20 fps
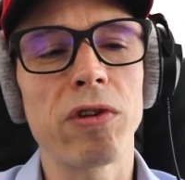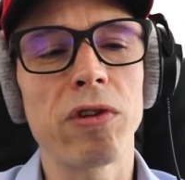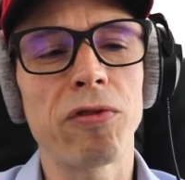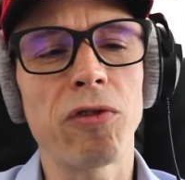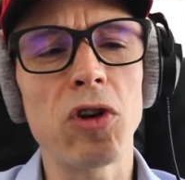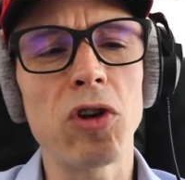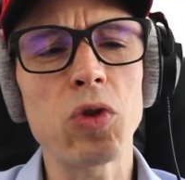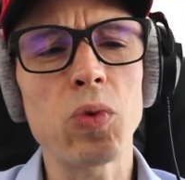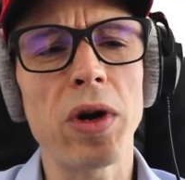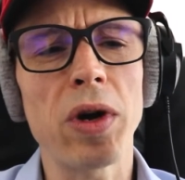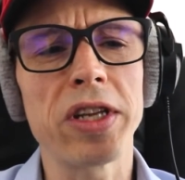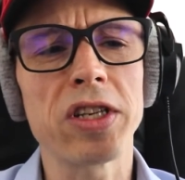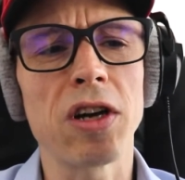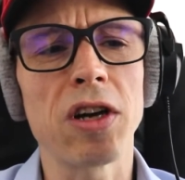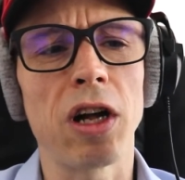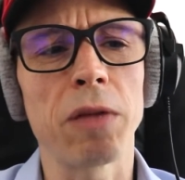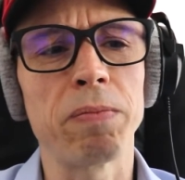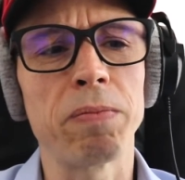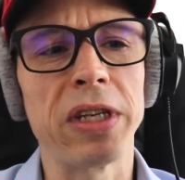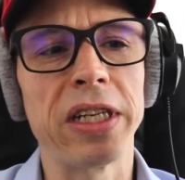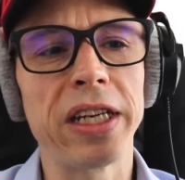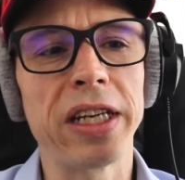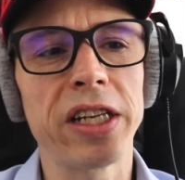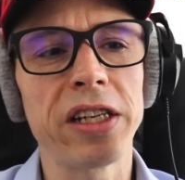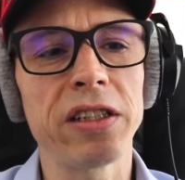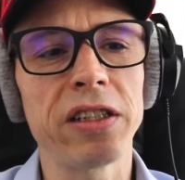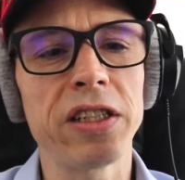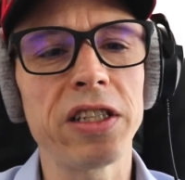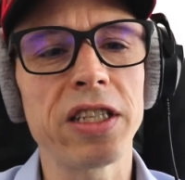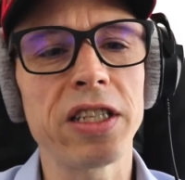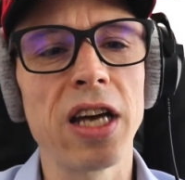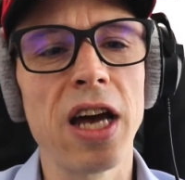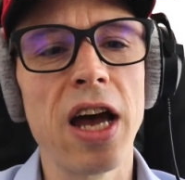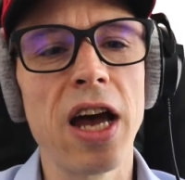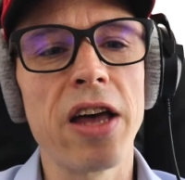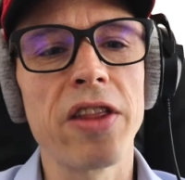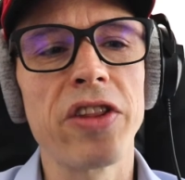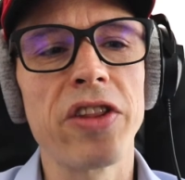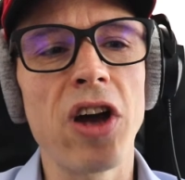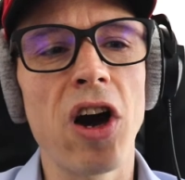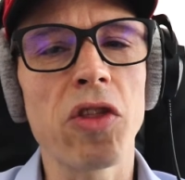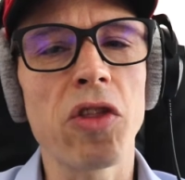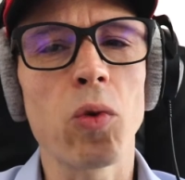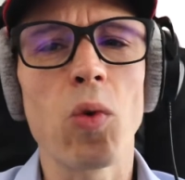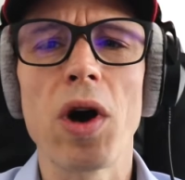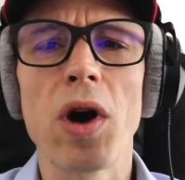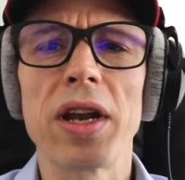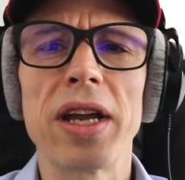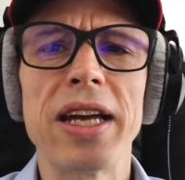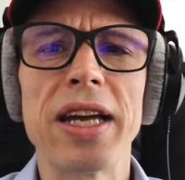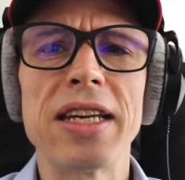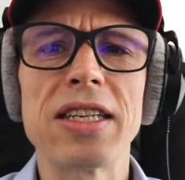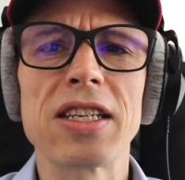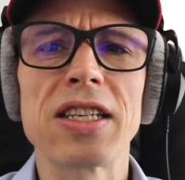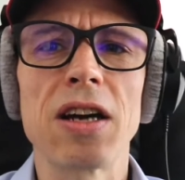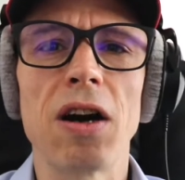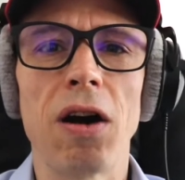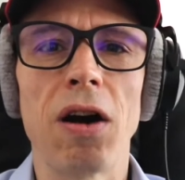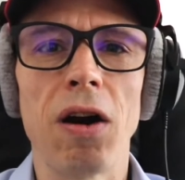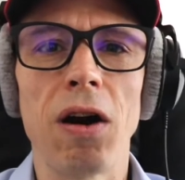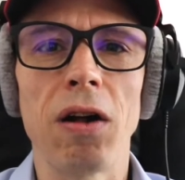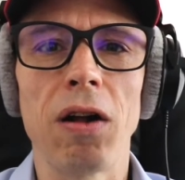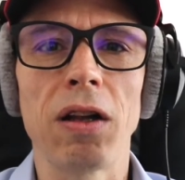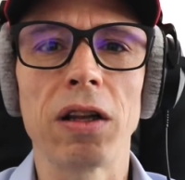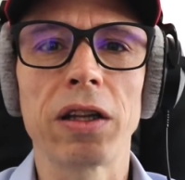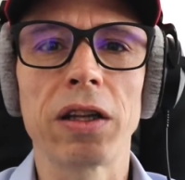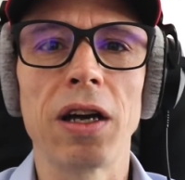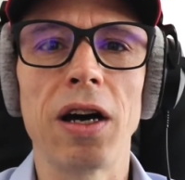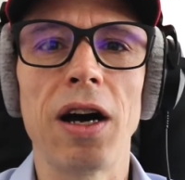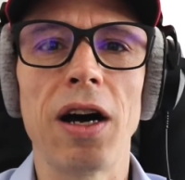first one is called Midicoulous. The other one is called